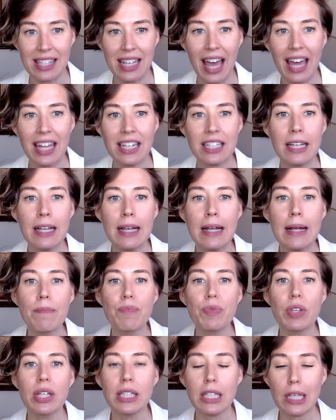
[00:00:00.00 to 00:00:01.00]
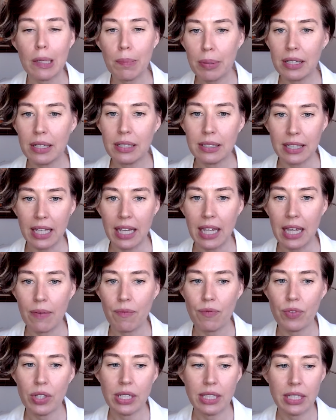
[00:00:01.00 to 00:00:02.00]
And typically,
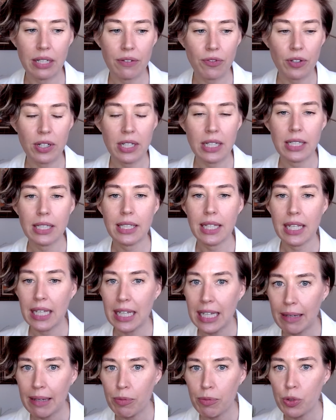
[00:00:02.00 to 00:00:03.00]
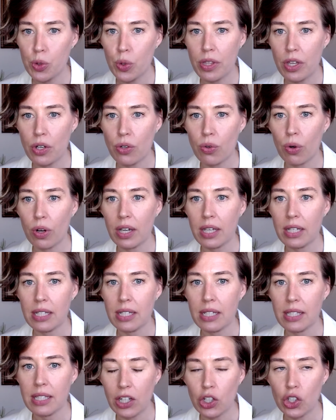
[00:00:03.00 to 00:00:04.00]
the different teams within your
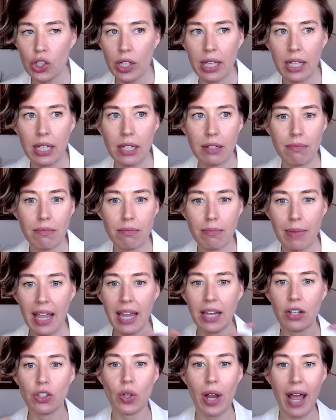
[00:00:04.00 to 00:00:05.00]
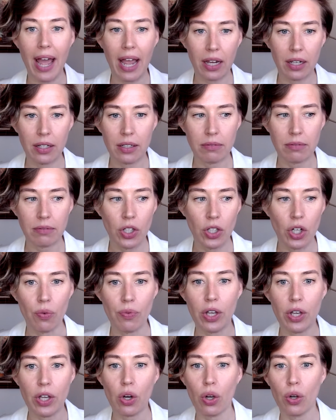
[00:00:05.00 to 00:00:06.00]
organization may track,
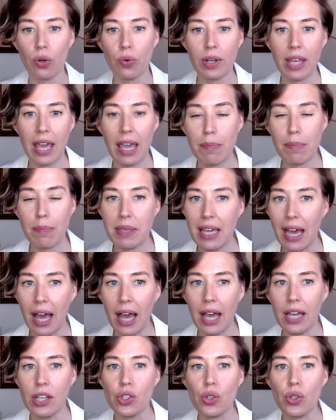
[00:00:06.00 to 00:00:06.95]
their own KPIs,